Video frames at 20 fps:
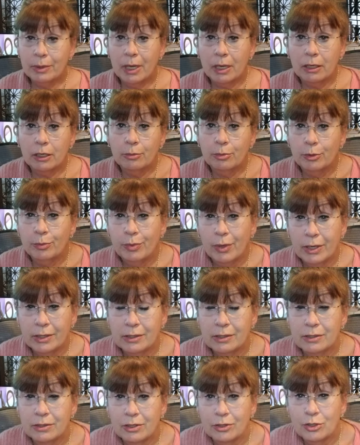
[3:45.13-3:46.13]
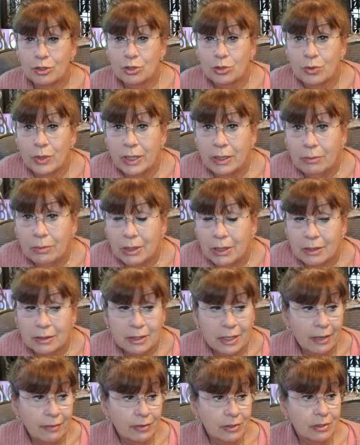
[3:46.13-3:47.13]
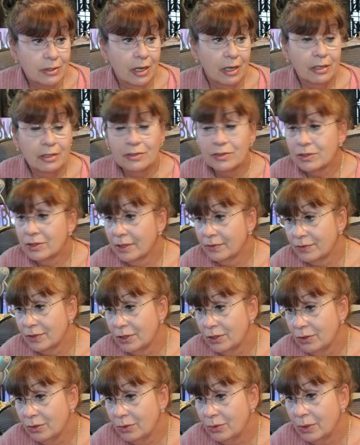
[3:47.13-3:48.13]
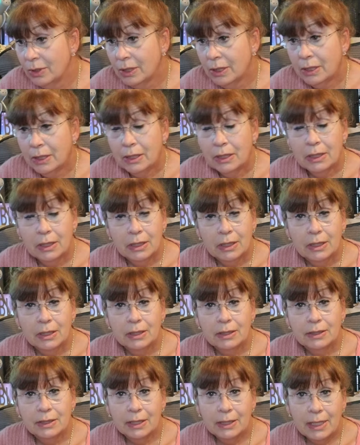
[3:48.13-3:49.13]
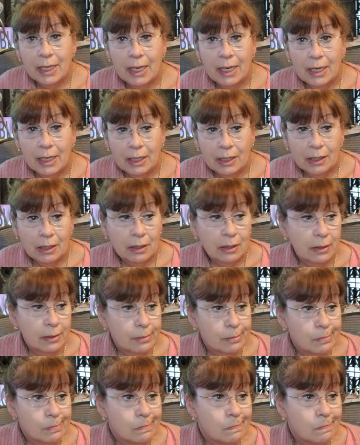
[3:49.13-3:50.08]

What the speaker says: not going to put prices on the screen because I have a ton of stuff to do today. I